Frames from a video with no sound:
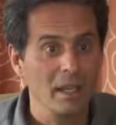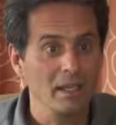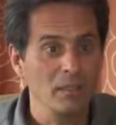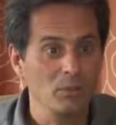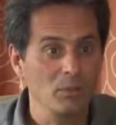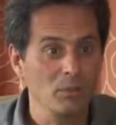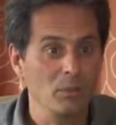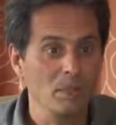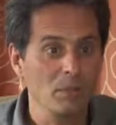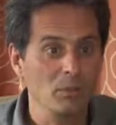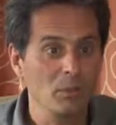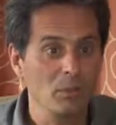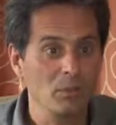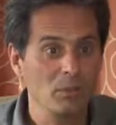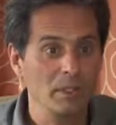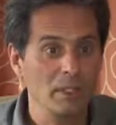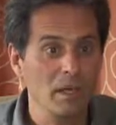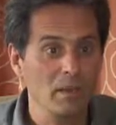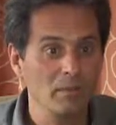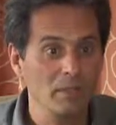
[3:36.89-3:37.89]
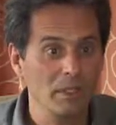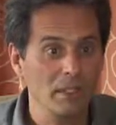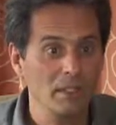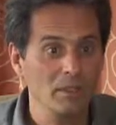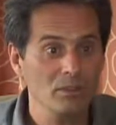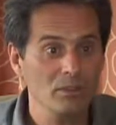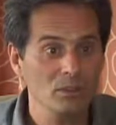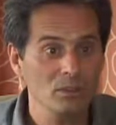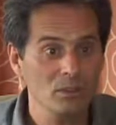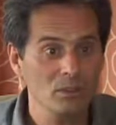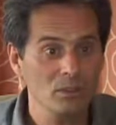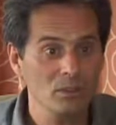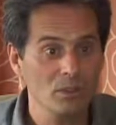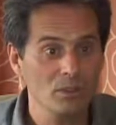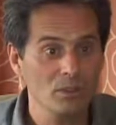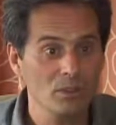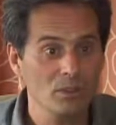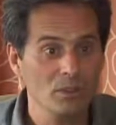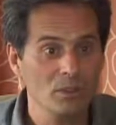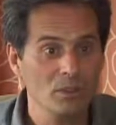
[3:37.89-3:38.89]
And really what we're coming
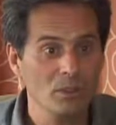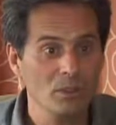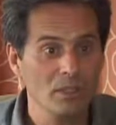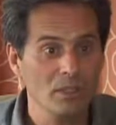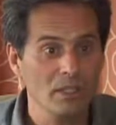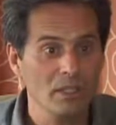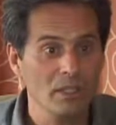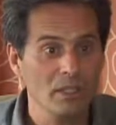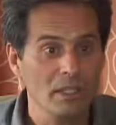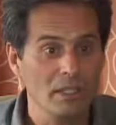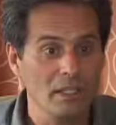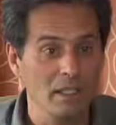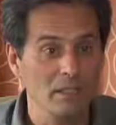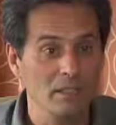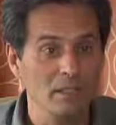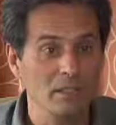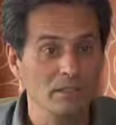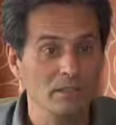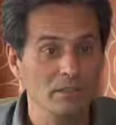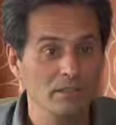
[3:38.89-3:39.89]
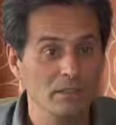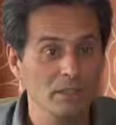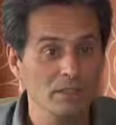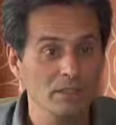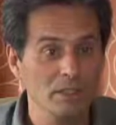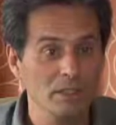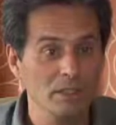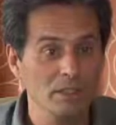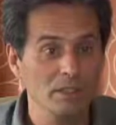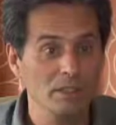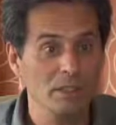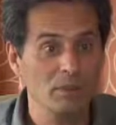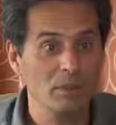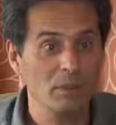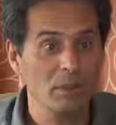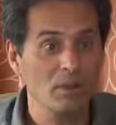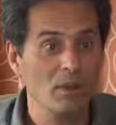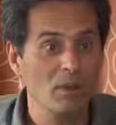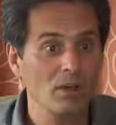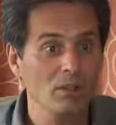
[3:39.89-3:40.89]
into in this vision is that
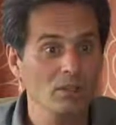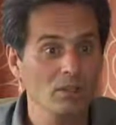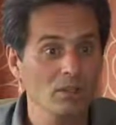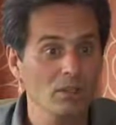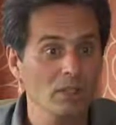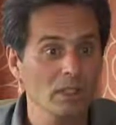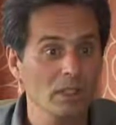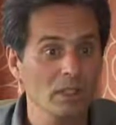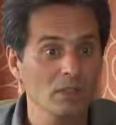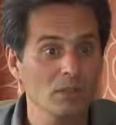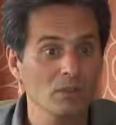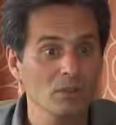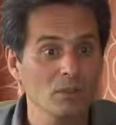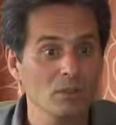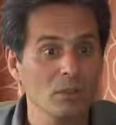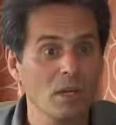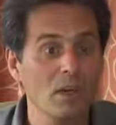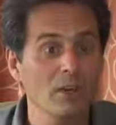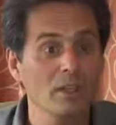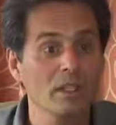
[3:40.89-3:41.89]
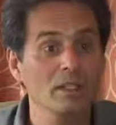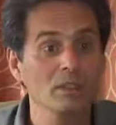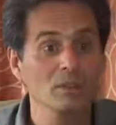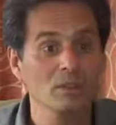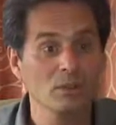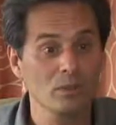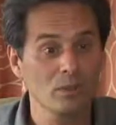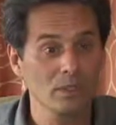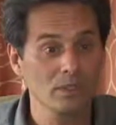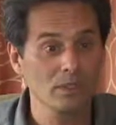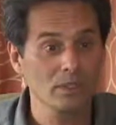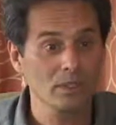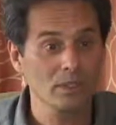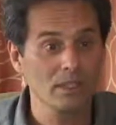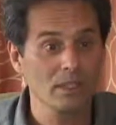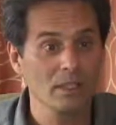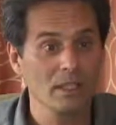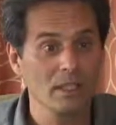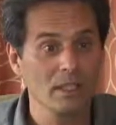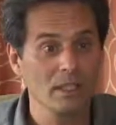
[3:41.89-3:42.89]
we are all tuning into our intuition.